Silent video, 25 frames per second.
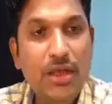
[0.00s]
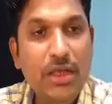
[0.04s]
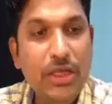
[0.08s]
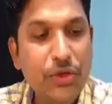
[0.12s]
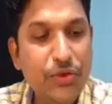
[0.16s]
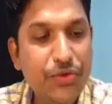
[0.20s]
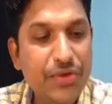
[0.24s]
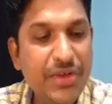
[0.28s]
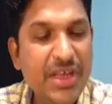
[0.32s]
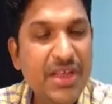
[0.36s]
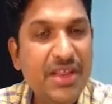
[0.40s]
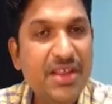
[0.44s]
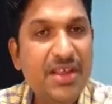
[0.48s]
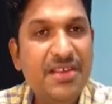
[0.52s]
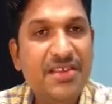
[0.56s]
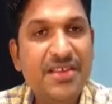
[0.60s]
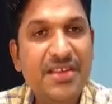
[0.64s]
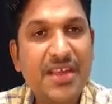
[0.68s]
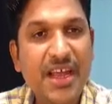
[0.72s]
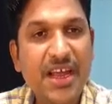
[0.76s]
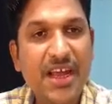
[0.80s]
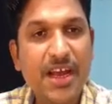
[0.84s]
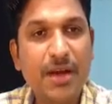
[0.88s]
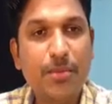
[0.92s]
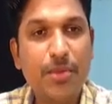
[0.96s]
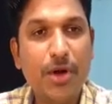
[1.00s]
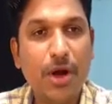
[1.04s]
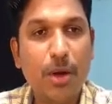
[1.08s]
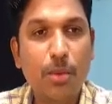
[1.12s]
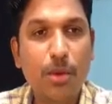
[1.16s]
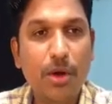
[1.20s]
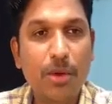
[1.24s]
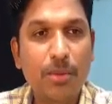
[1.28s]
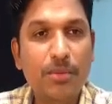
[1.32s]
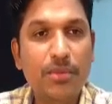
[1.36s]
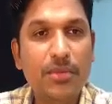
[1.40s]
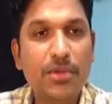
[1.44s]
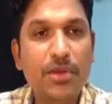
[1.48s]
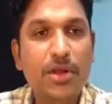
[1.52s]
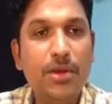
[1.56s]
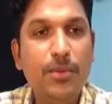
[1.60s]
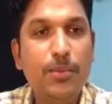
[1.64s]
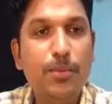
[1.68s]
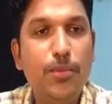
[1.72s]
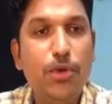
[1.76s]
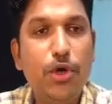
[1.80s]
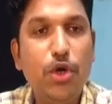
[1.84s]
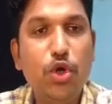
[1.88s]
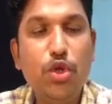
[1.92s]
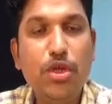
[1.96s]
You see this second problem.
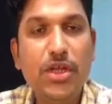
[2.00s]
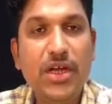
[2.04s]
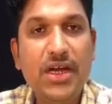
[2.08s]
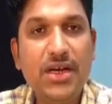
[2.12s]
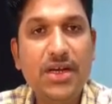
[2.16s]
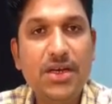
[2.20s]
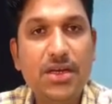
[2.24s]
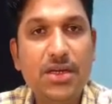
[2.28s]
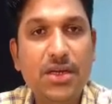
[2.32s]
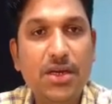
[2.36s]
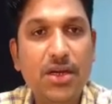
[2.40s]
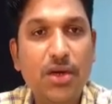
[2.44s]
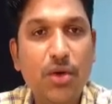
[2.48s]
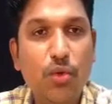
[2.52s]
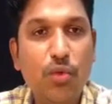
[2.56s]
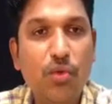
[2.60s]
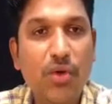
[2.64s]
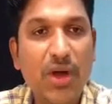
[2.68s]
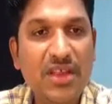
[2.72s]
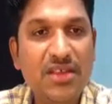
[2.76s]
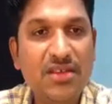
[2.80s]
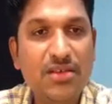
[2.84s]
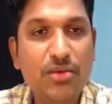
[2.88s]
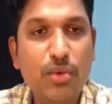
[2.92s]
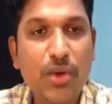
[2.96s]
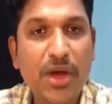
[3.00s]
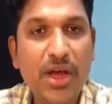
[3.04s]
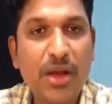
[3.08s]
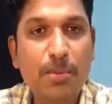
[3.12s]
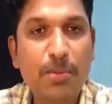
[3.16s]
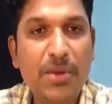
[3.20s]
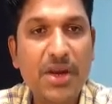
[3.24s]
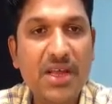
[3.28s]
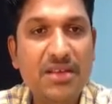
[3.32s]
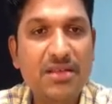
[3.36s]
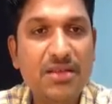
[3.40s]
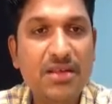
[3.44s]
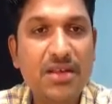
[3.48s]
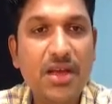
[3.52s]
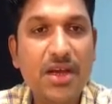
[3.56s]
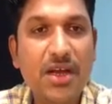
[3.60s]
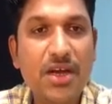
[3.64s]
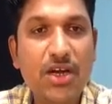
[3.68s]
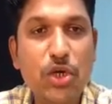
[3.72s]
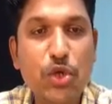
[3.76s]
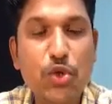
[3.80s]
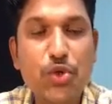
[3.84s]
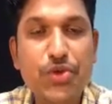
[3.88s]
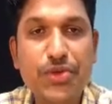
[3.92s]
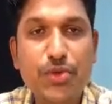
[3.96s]
Prove that 1 square plus
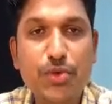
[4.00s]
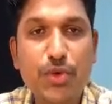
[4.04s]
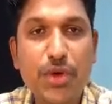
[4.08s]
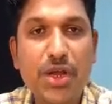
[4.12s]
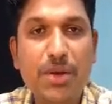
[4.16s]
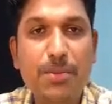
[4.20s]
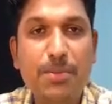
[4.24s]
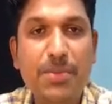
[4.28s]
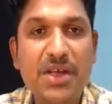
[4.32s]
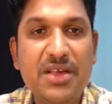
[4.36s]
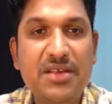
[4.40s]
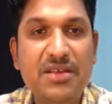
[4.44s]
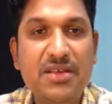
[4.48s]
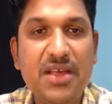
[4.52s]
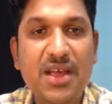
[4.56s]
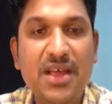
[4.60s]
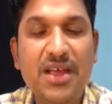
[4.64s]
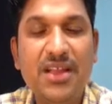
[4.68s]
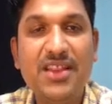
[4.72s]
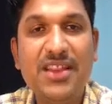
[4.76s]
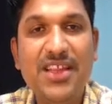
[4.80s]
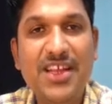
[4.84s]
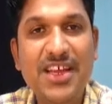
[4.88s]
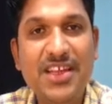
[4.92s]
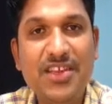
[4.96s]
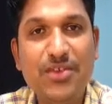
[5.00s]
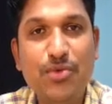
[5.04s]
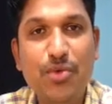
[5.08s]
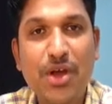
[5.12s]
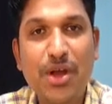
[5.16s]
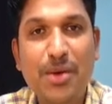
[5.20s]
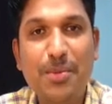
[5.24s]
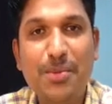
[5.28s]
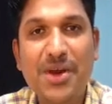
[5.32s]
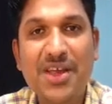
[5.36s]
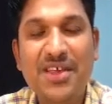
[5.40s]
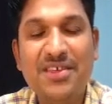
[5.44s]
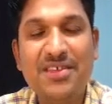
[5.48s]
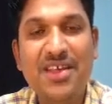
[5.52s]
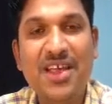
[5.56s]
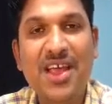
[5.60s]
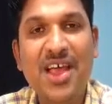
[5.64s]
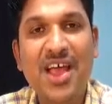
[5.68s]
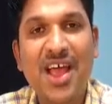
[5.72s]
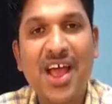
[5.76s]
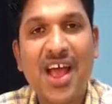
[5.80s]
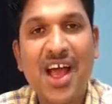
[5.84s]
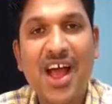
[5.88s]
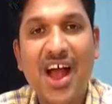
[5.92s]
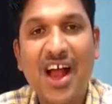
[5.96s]
2 square plus 3 square plus
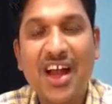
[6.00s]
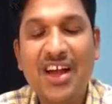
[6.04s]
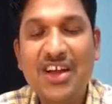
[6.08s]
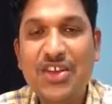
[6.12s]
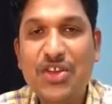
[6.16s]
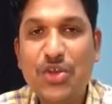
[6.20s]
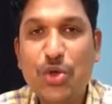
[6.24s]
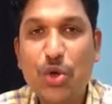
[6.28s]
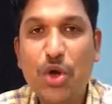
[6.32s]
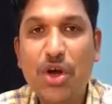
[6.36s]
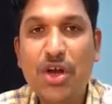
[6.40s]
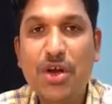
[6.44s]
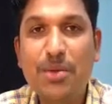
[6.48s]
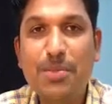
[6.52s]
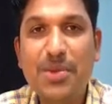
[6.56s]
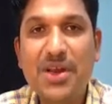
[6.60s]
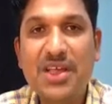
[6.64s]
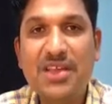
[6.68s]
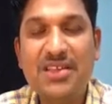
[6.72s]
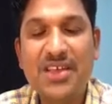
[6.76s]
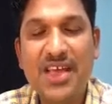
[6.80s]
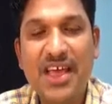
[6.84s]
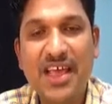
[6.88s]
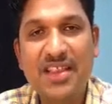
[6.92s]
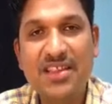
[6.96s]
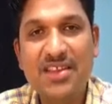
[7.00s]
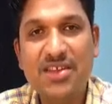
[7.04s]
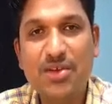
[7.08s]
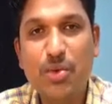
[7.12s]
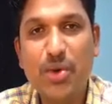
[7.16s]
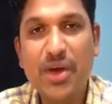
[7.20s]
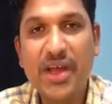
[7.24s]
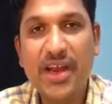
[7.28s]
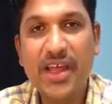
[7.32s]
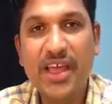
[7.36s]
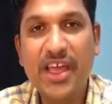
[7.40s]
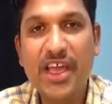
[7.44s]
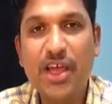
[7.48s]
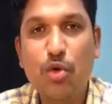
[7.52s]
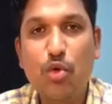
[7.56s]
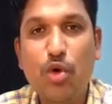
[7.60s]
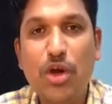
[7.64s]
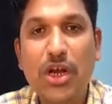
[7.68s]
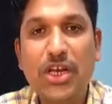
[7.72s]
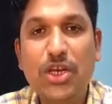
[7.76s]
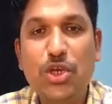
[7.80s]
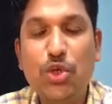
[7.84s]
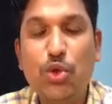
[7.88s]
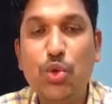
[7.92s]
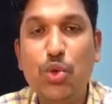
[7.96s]
and so on plus n square
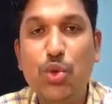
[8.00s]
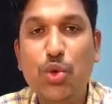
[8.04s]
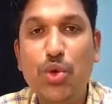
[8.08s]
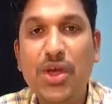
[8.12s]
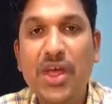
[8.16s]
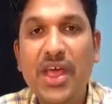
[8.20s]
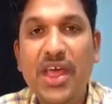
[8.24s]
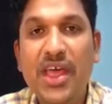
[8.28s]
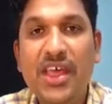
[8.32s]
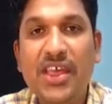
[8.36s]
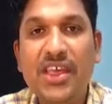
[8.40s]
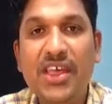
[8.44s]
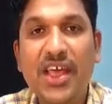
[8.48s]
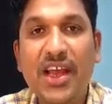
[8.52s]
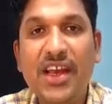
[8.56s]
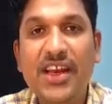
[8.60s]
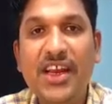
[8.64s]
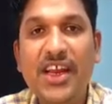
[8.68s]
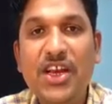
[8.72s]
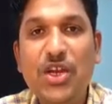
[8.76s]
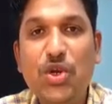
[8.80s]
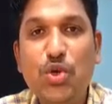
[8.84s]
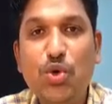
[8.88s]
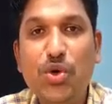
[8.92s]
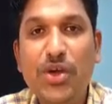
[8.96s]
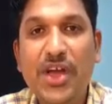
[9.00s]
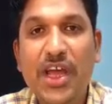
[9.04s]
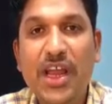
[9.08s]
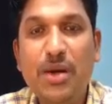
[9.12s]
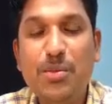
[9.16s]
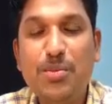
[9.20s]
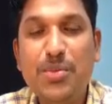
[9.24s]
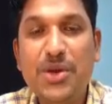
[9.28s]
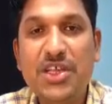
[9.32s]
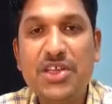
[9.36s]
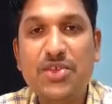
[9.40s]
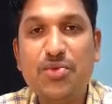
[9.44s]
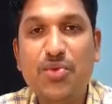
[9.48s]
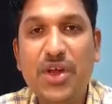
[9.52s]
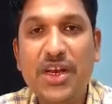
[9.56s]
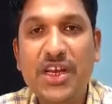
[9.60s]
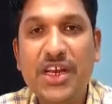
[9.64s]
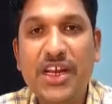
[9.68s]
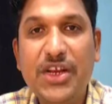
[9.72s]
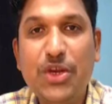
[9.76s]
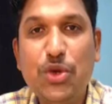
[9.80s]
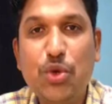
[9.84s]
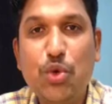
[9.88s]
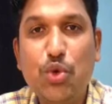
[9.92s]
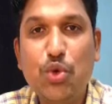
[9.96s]
equal to n into n plus 1
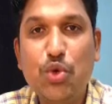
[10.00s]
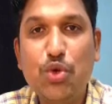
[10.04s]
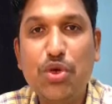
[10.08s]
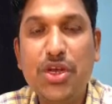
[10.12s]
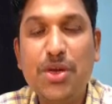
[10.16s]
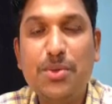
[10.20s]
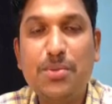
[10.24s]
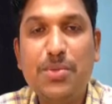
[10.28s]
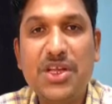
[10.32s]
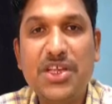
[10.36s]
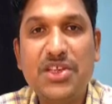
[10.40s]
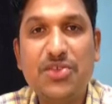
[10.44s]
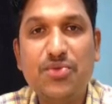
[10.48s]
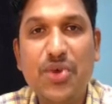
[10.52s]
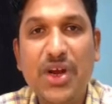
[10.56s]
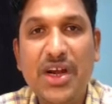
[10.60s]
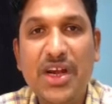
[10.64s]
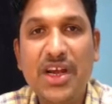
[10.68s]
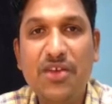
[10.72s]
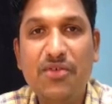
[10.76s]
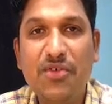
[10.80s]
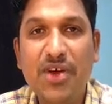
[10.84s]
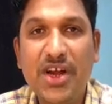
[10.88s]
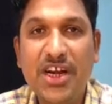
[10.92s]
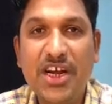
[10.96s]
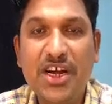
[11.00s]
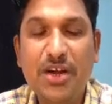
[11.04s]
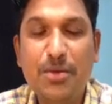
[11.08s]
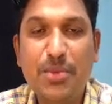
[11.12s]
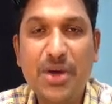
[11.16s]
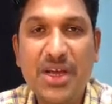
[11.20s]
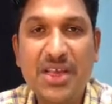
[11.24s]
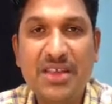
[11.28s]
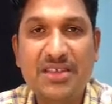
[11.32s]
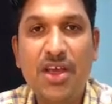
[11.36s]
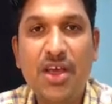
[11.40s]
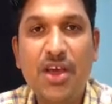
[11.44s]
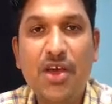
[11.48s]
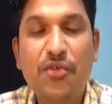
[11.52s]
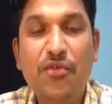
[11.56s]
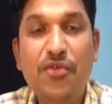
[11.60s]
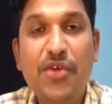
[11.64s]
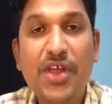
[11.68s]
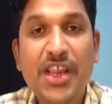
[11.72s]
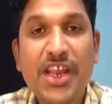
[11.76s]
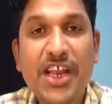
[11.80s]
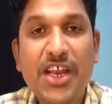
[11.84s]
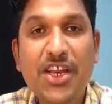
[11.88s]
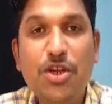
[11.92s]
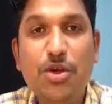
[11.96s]
into 2n plus 1 divided by 6. We
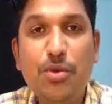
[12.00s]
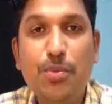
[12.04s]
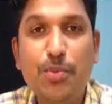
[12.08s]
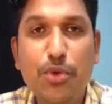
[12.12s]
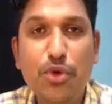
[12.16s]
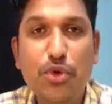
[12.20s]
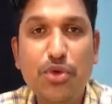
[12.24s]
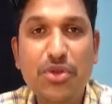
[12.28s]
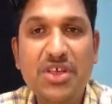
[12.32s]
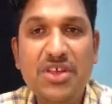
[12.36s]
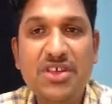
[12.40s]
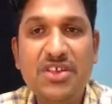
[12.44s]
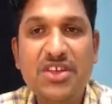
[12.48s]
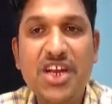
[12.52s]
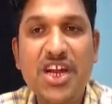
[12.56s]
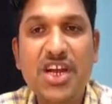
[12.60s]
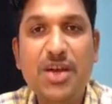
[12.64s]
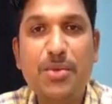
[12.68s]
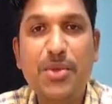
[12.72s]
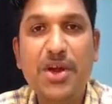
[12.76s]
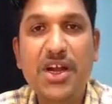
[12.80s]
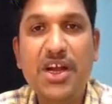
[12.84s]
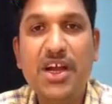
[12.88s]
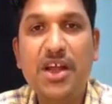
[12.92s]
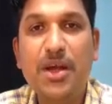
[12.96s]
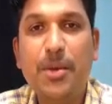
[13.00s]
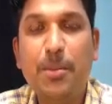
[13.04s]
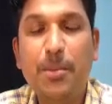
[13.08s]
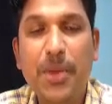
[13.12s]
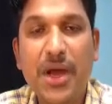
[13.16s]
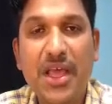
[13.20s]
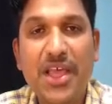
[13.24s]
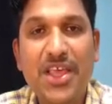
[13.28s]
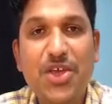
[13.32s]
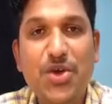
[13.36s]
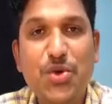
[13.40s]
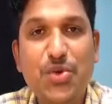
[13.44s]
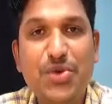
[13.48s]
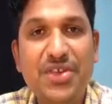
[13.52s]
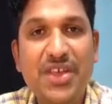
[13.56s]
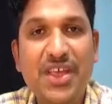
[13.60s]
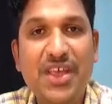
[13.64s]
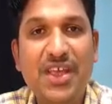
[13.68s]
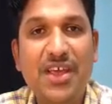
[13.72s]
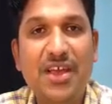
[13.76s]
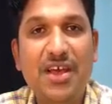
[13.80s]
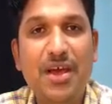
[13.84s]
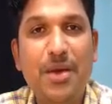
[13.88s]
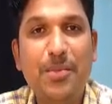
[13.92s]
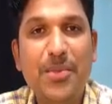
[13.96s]
need to prove this statement by
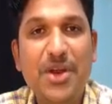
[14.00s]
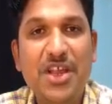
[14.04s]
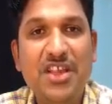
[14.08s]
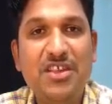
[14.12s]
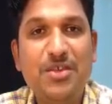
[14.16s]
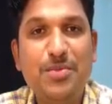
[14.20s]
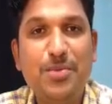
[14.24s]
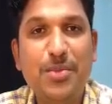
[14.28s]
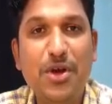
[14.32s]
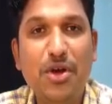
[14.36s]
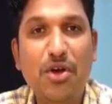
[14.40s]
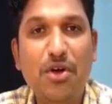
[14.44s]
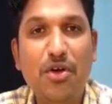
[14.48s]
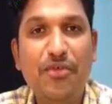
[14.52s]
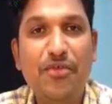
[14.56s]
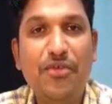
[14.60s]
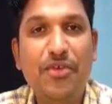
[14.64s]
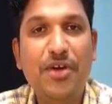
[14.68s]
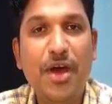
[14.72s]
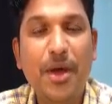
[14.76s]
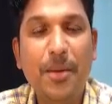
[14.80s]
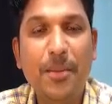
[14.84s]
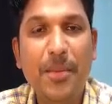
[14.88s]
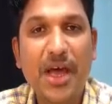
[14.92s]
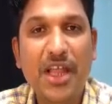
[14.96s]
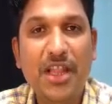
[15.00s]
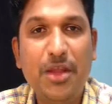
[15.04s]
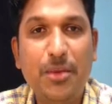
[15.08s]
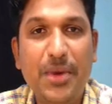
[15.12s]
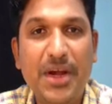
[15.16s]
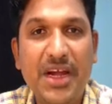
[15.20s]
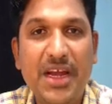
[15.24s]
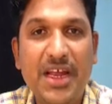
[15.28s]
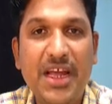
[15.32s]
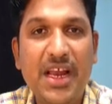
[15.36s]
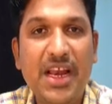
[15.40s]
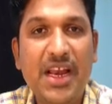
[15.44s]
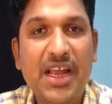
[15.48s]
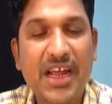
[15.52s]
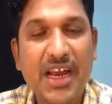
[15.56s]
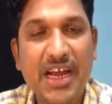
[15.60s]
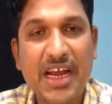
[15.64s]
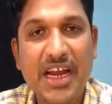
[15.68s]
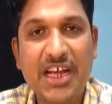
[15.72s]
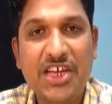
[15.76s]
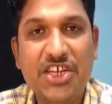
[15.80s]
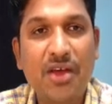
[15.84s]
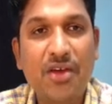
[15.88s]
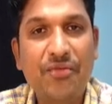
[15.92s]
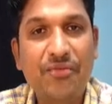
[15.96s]
using principle of mathematical
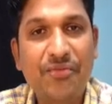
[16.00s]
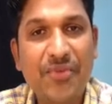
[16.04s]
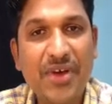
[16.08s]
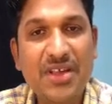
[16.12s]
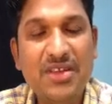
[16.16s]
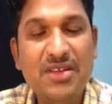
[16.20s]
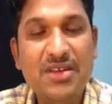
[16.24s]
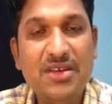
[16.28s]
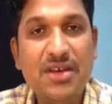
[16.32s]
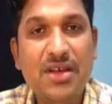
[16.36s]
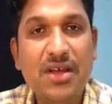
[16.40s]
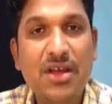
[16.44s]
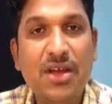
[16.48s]
induction. First,